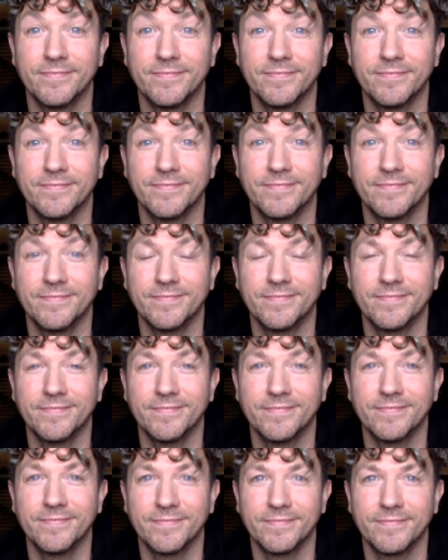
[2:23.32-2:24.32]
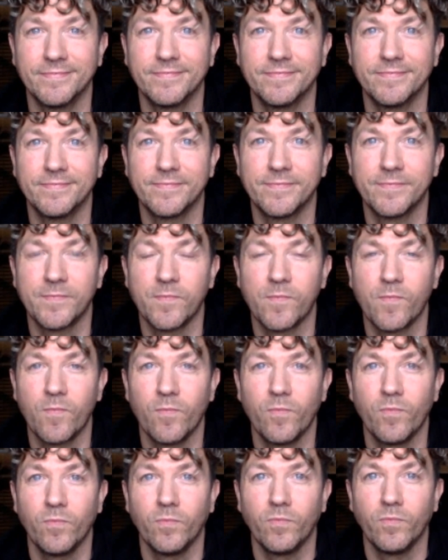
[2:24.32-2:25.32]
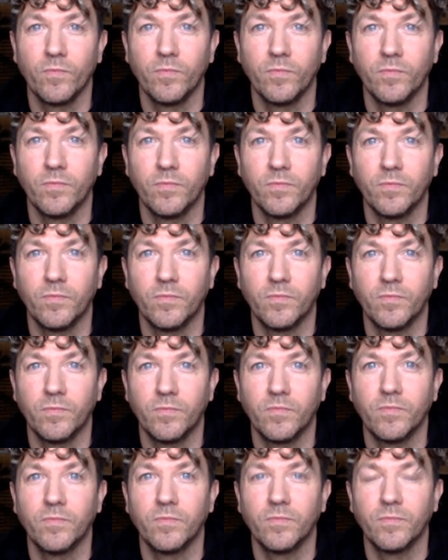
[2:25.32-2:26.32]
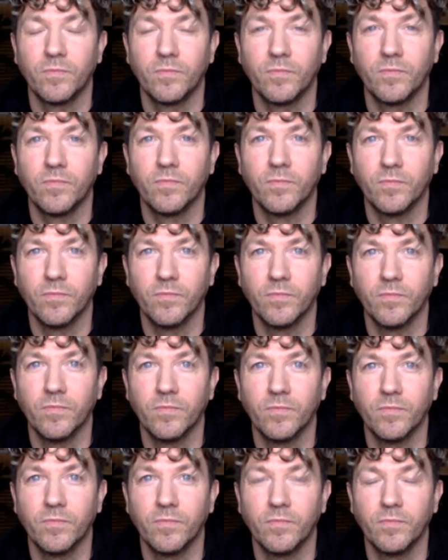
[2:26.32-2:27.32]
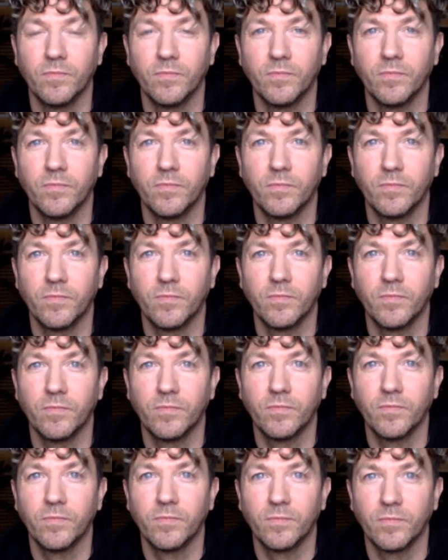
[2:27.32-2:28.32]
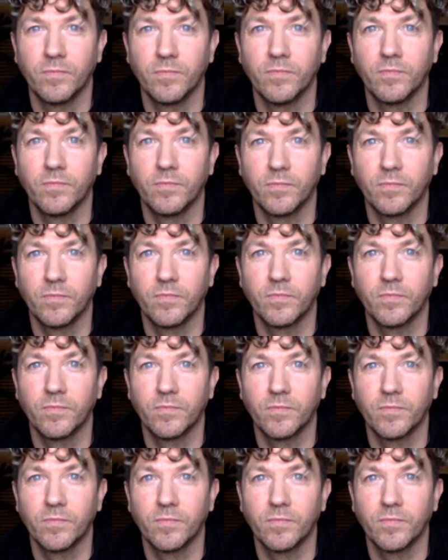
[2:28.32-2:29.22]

The person shown says nothing.